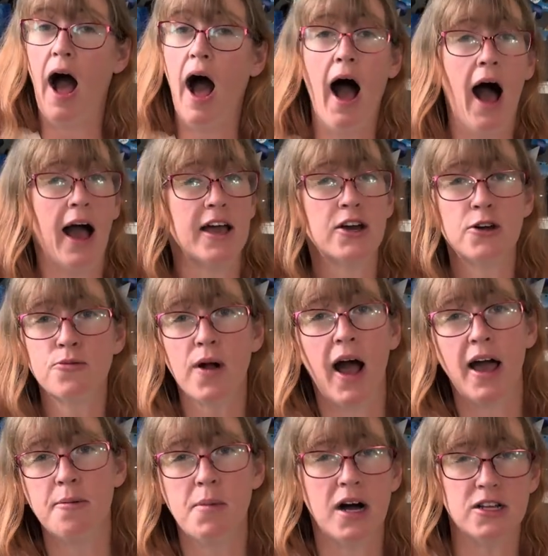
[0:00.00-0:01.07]
I could
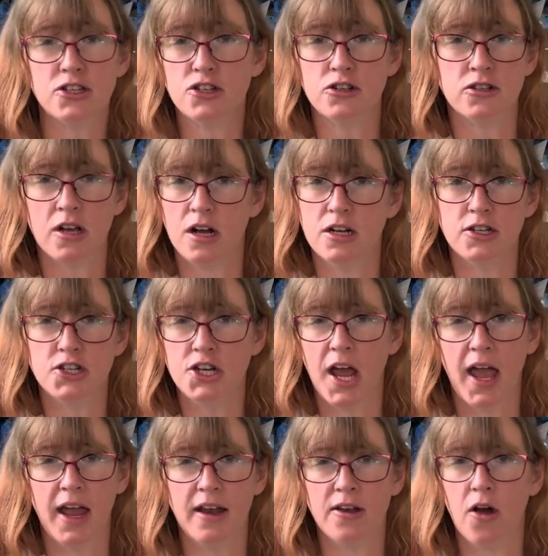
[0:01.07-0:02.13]
ride Monsters
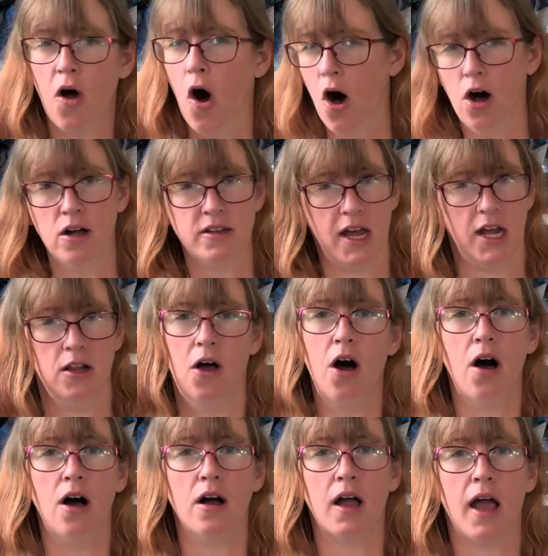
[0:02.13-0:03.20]
Unchained all day
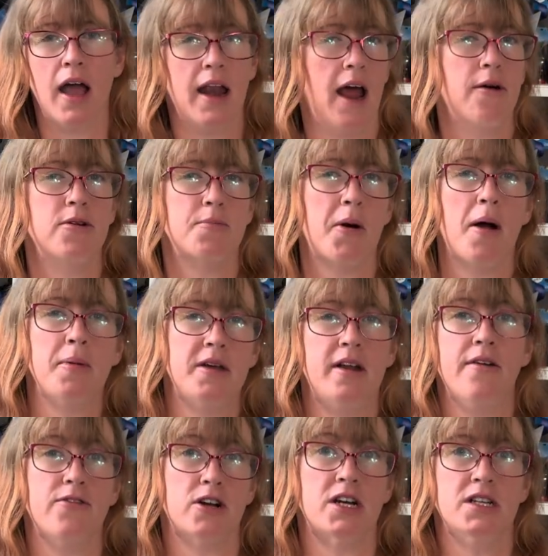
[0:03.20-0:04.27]
long and I would probably
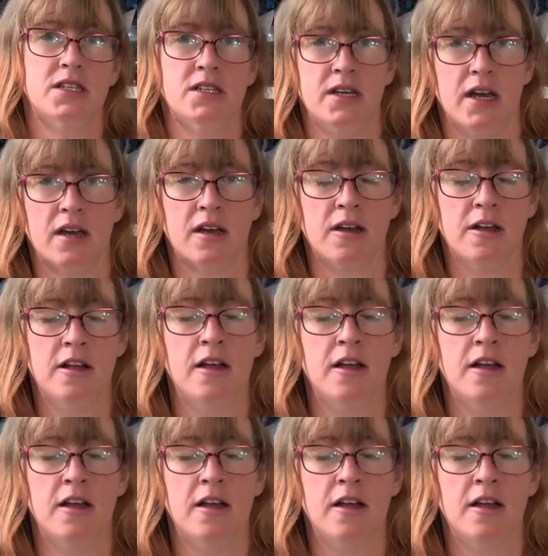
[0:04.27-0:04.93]
never get sick.